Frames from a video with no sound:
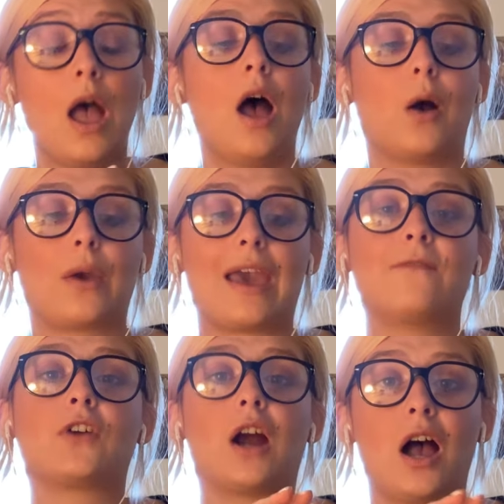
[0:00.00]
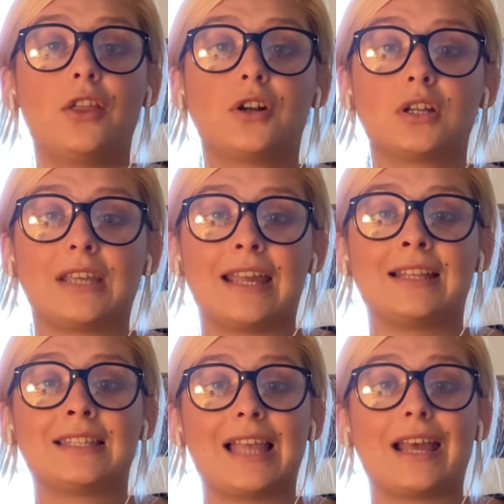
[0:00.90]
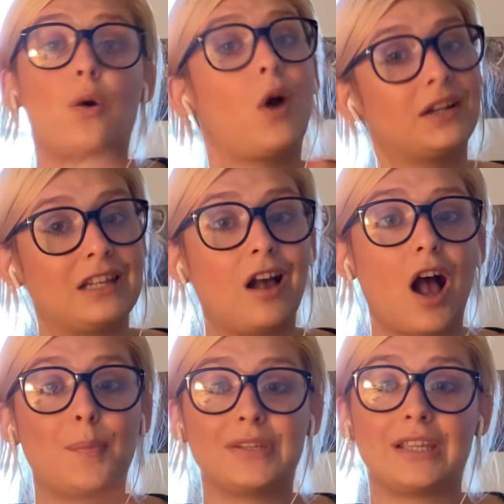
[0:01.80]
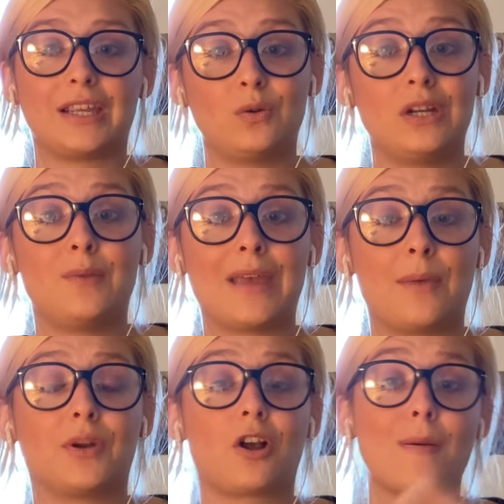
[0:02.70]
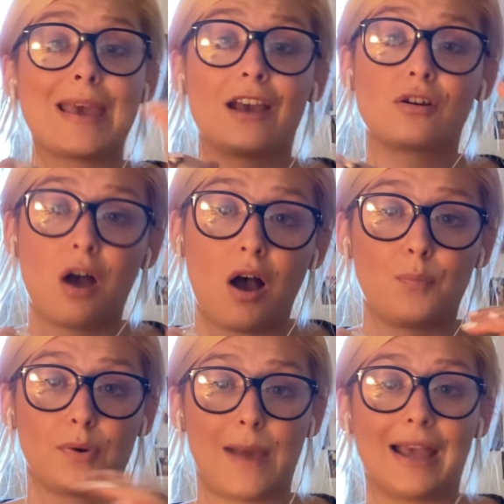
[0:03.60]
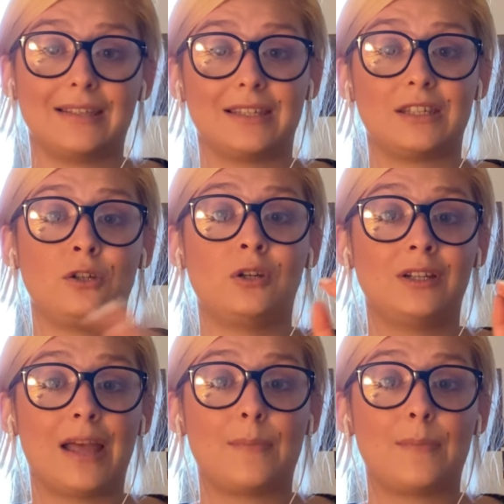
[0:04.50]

okay? For others, it's like quite the opposite. You need to be able to make compromises and you need to let